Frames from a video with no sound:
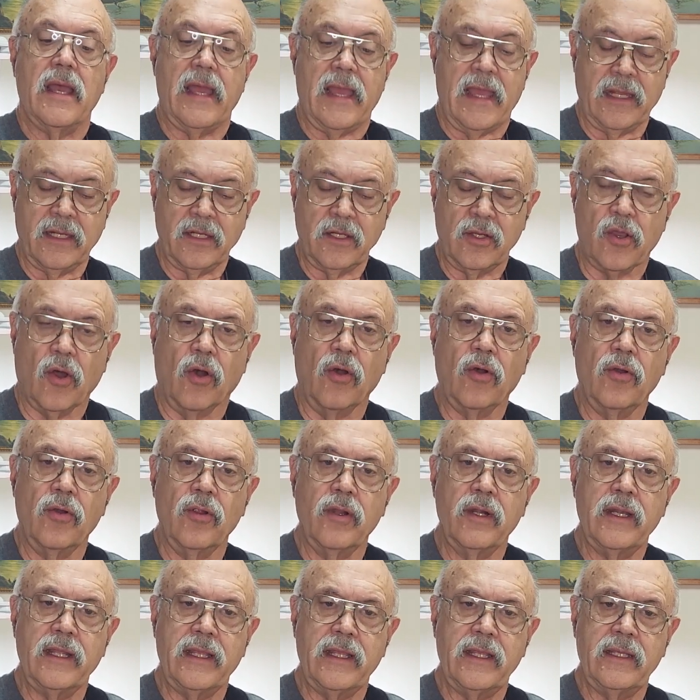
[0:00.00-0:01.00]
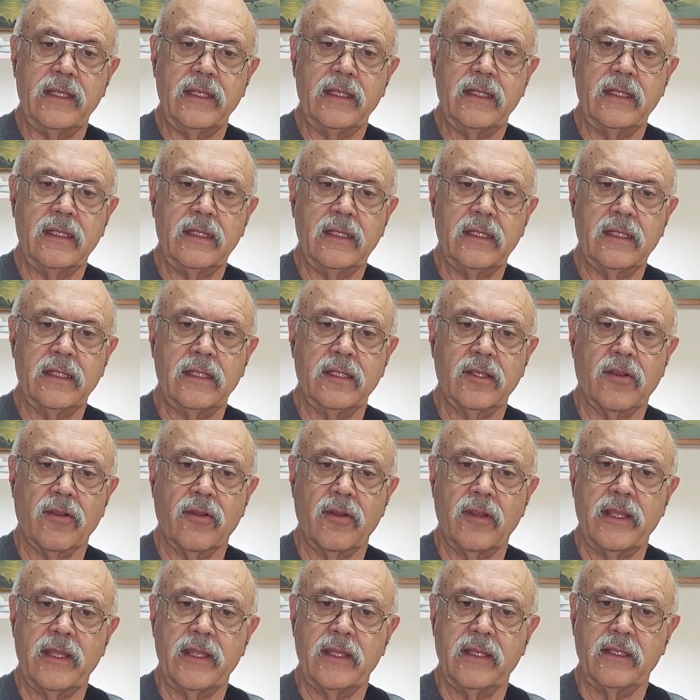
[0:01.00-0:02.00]
and corn in the
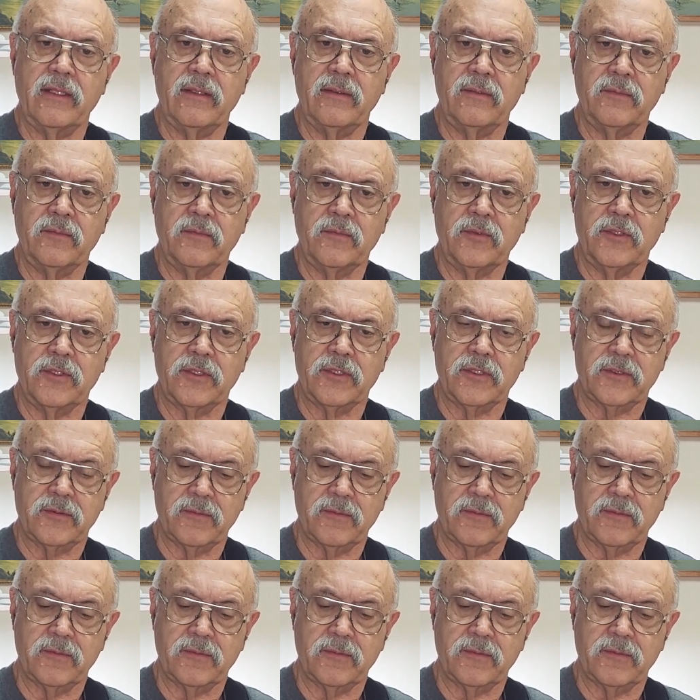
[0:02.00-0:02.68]
cribs.